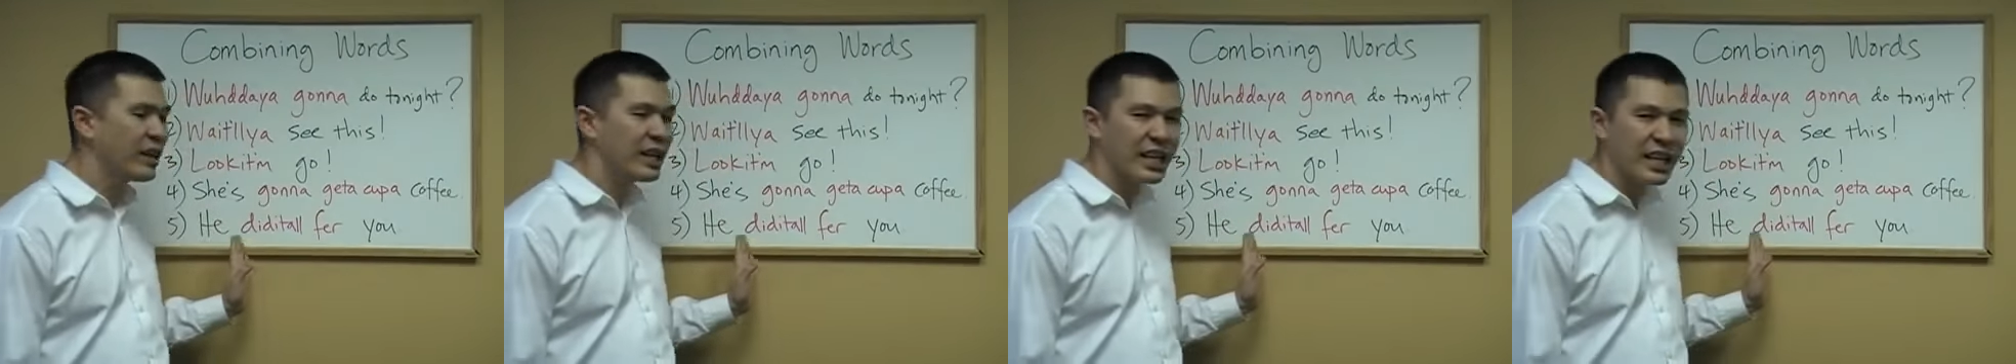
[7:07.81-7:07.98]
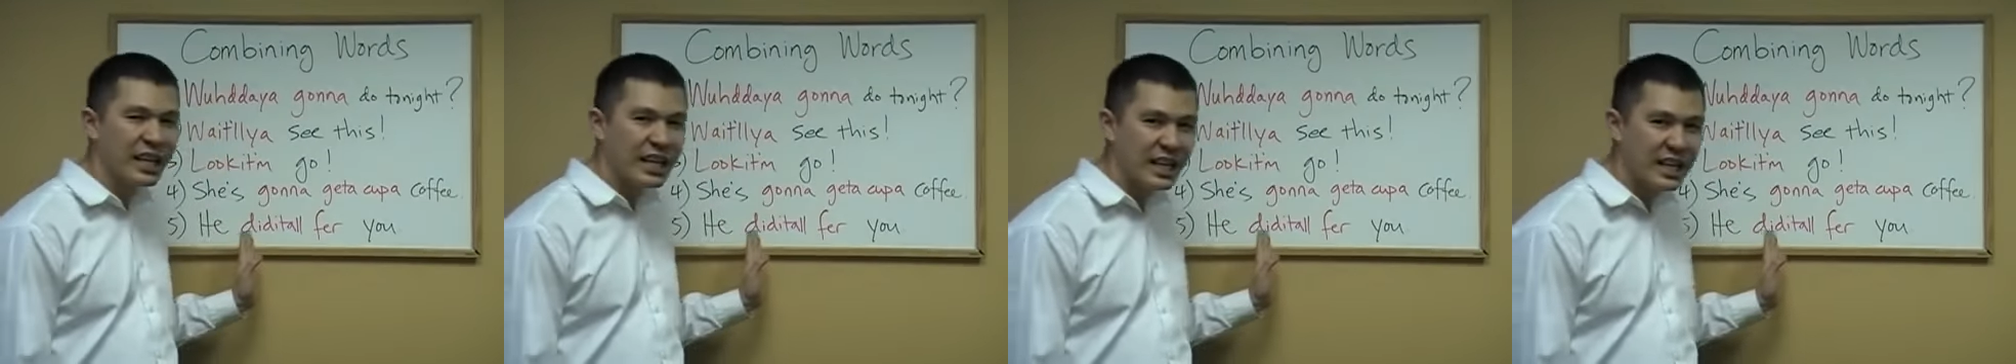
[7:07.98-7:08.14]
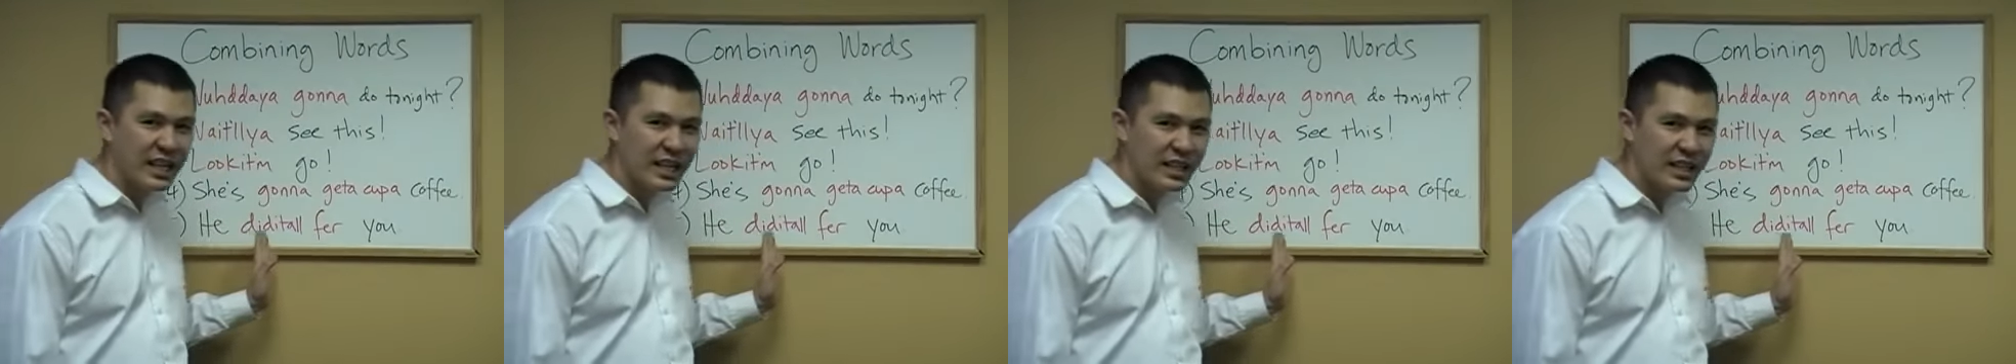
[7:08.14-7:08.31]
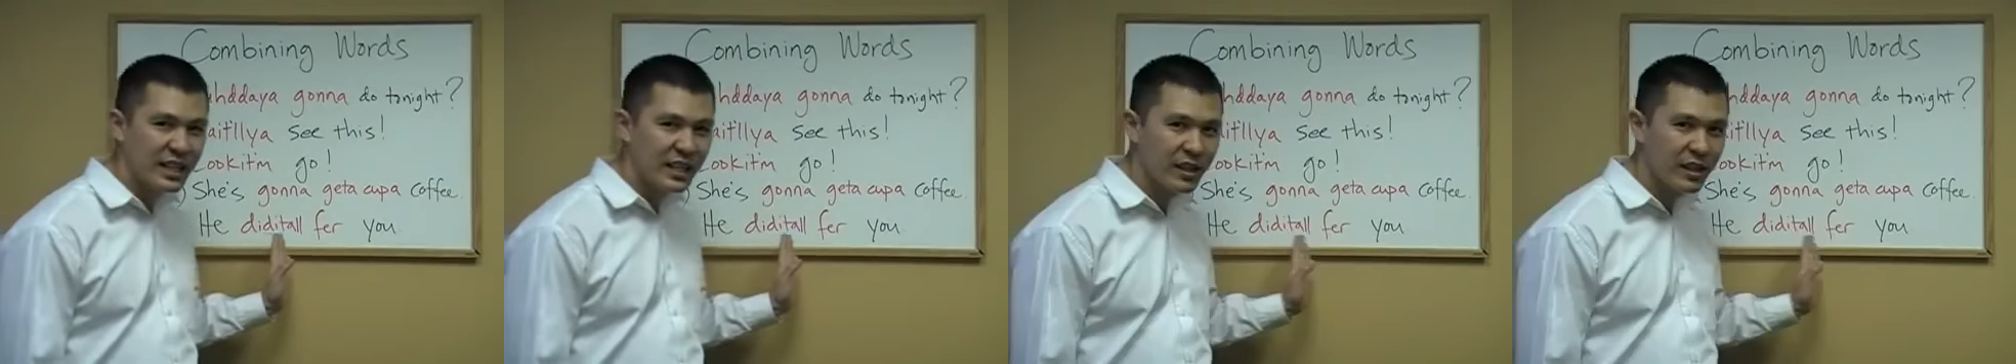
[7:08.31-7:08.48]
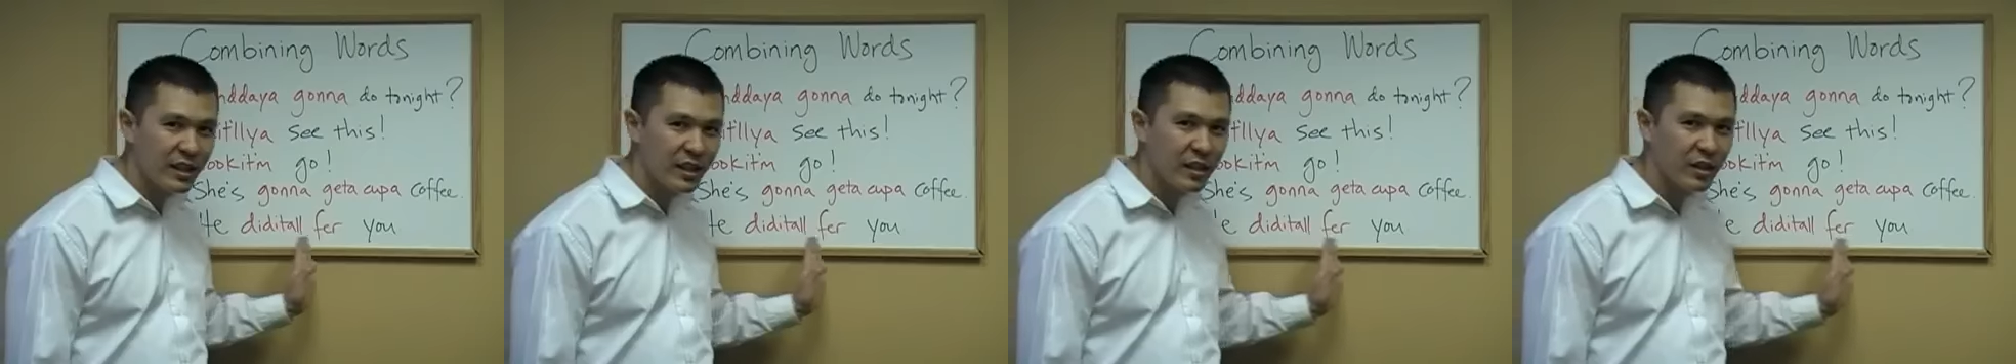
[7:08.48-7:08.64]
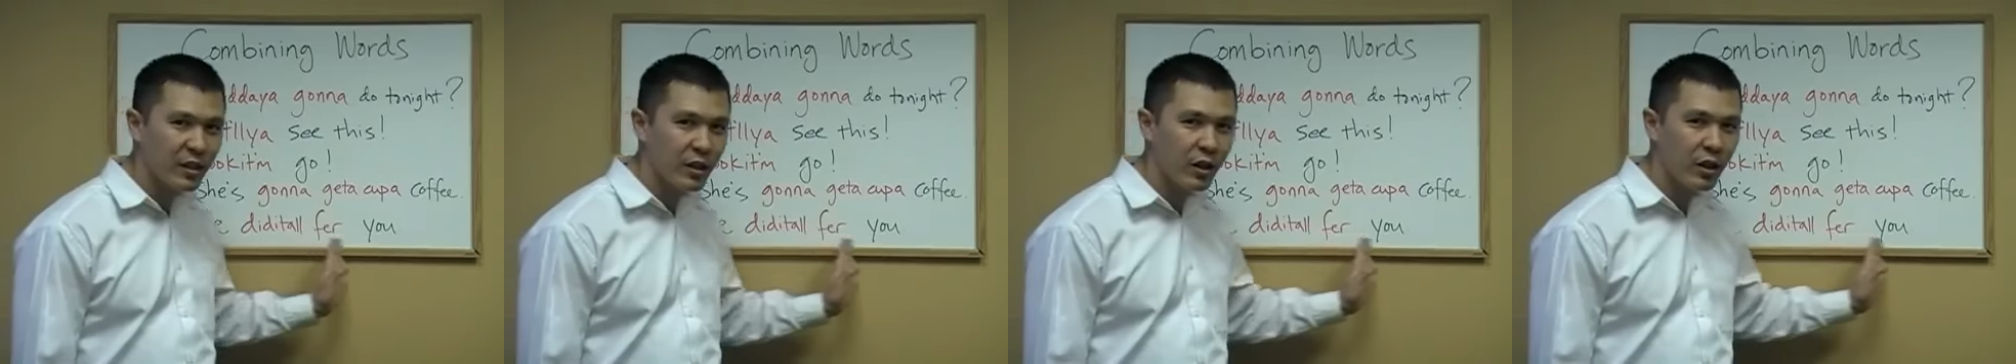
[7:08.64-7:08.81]
He did
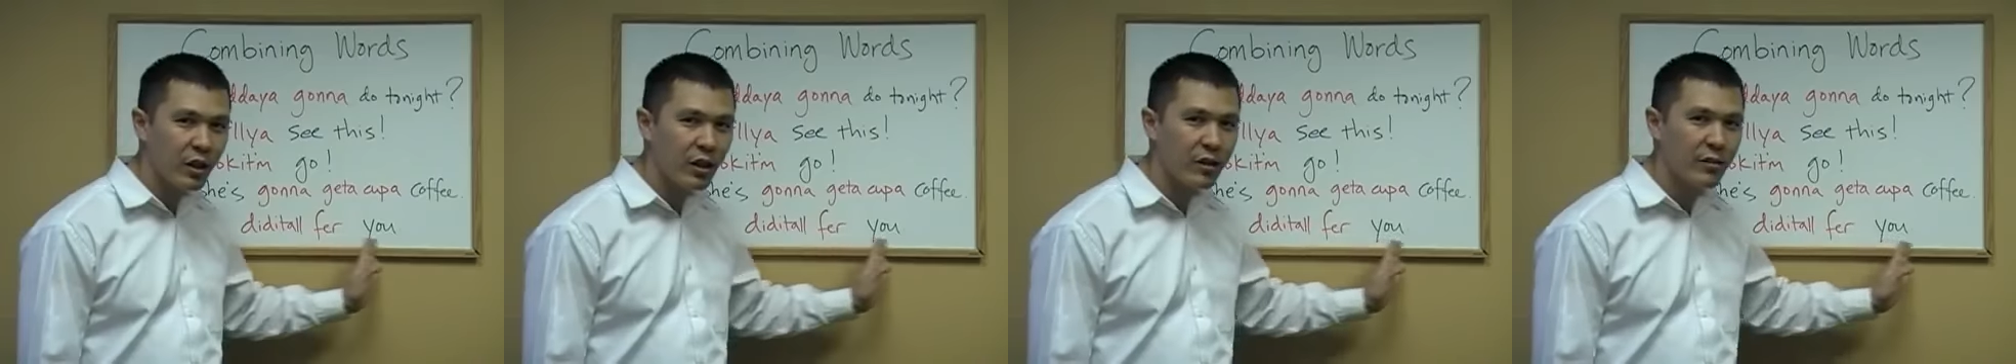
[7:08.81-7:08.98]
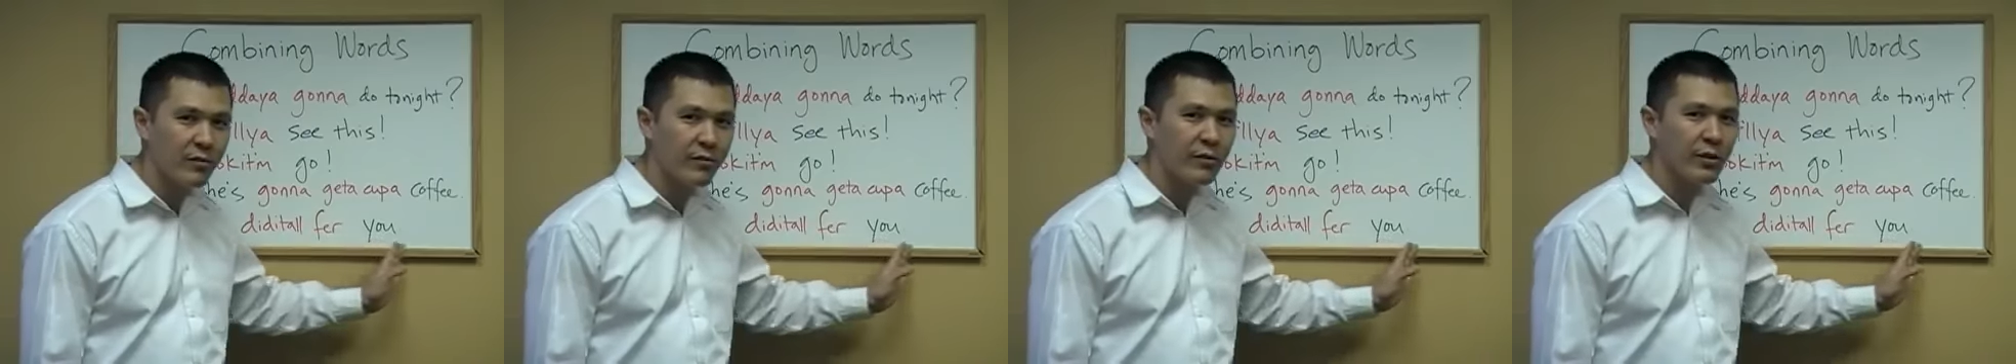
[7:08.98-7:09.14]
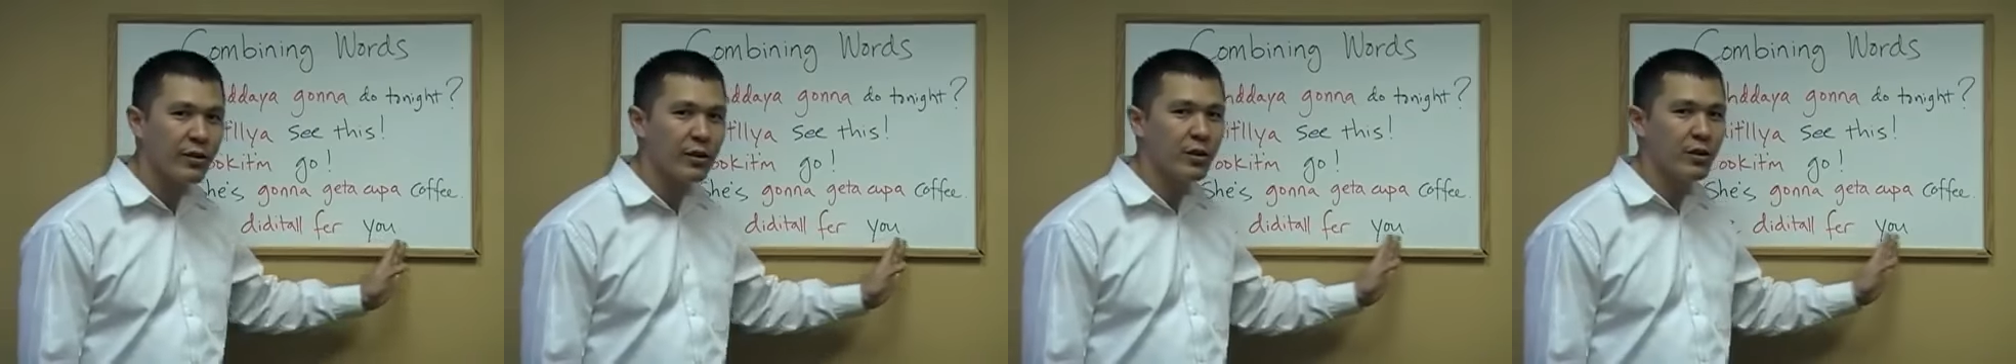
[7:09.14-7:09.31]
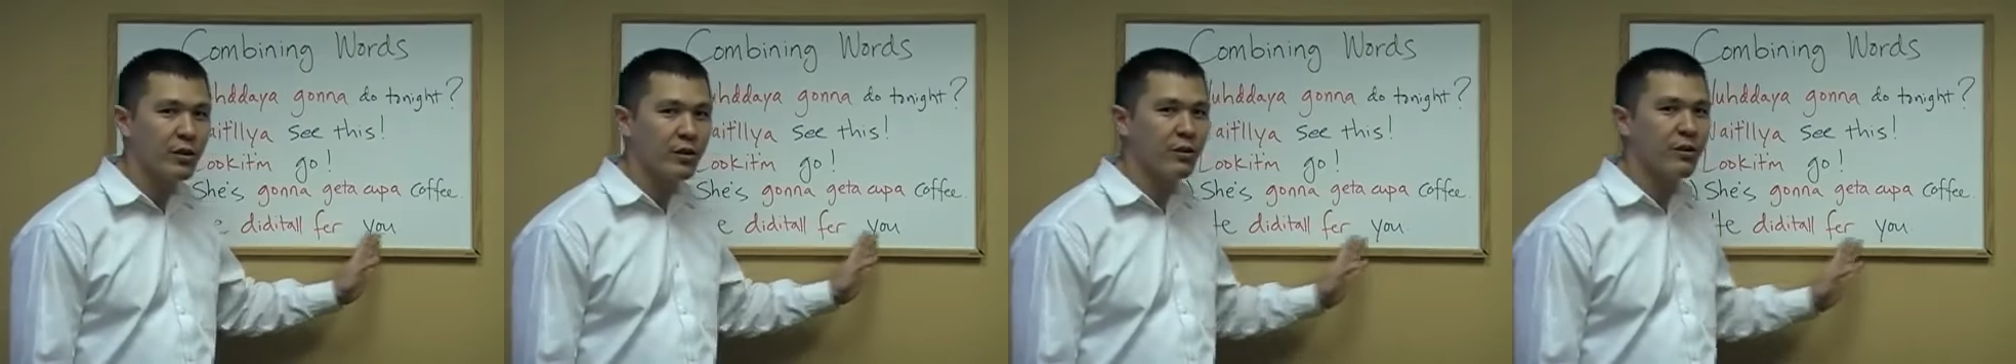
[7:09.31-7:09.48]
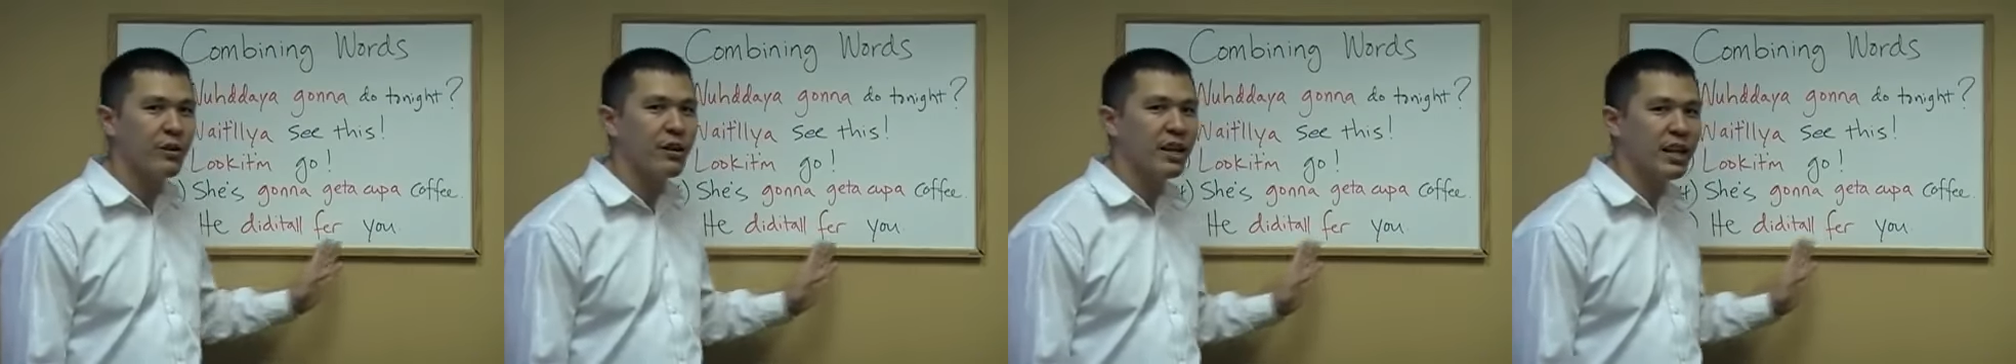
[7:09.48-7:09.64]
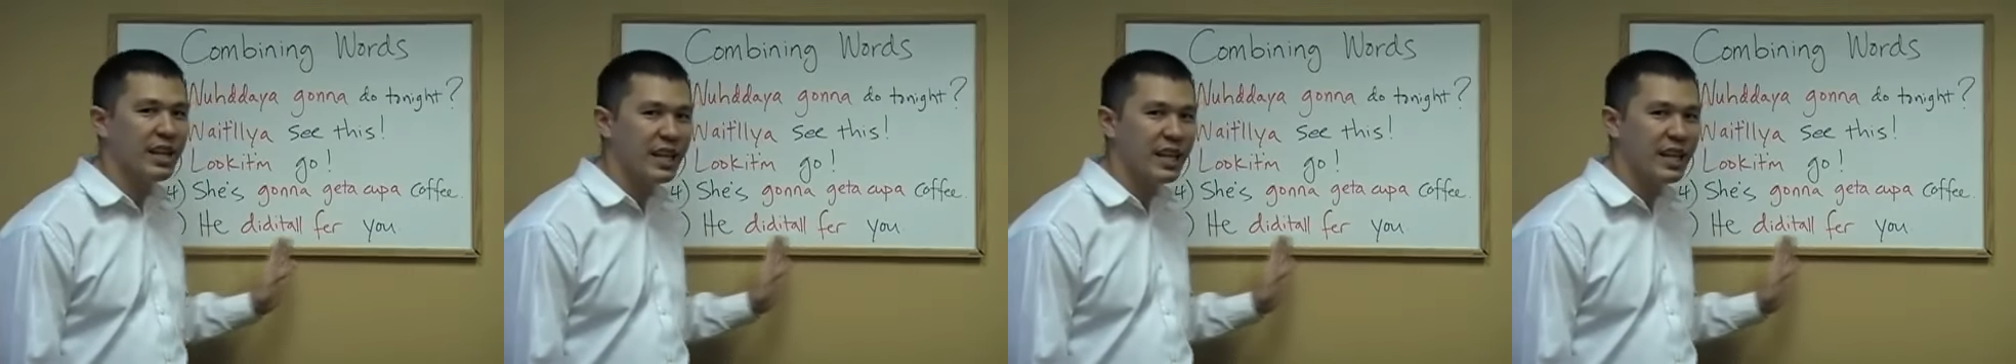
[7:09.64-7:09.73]
it all for you.